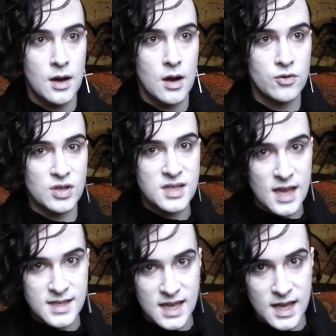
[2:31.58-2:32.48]
actually
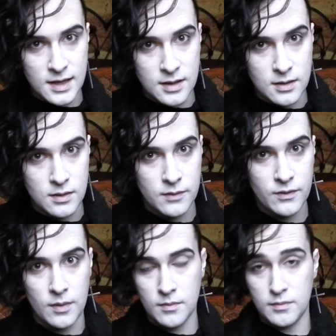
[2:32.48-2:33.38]
set in
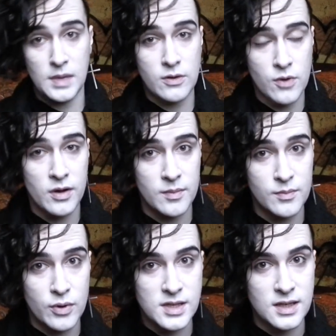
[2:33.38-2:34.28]
from me growing up in
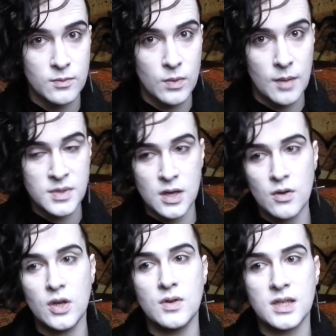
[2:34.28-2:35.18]
Britain, I'm so
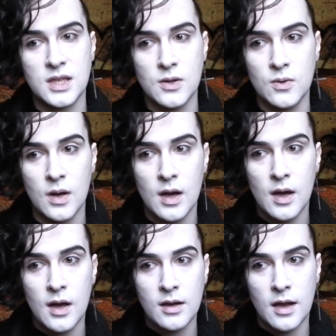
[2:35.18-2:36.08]
used to
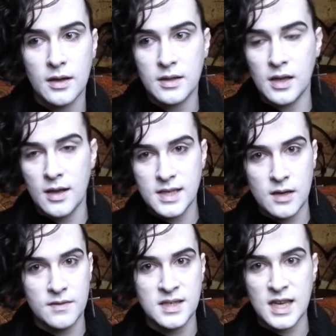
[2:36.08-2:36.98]
like the idea
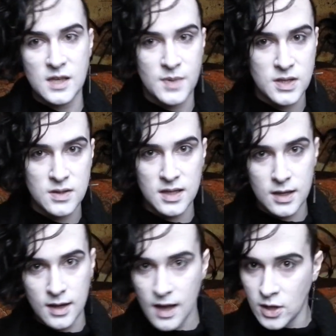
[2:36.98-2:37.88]
of the Sex Pistols and the
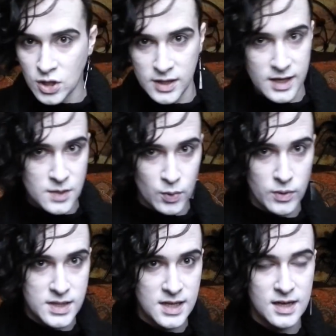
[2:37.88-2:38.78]
Clash and the
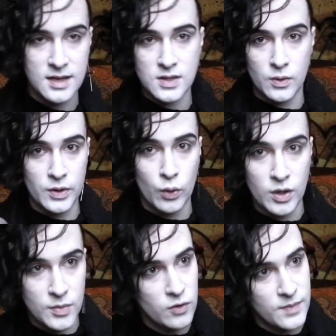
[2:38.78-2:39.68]
Exploited and this Oi Oi
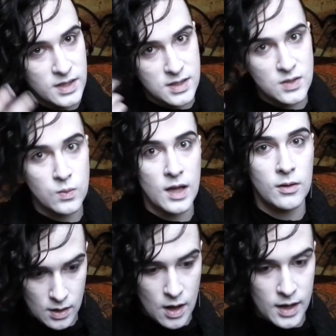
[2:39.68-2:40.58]
movement as
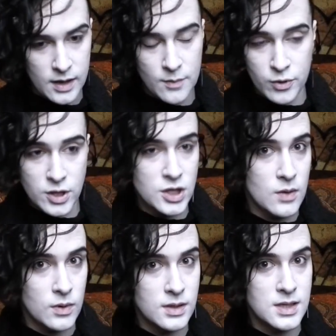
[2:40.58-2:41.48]
well. I
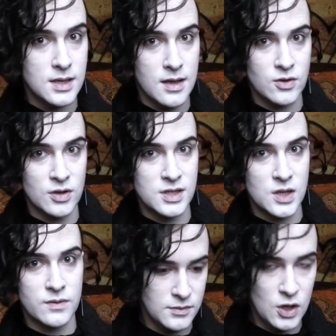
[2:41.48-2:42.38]
appreciate what they're trying to do
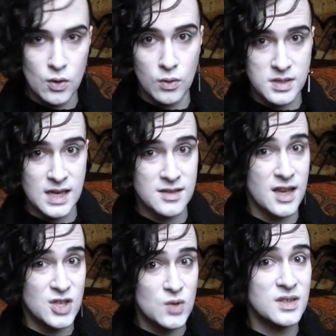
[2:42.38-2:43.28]
with the New York scene, because
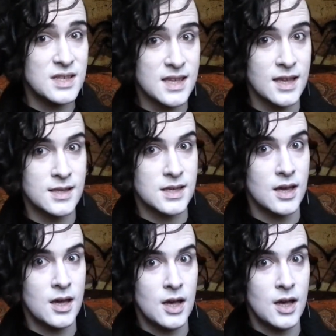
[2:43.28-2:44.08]
I do understand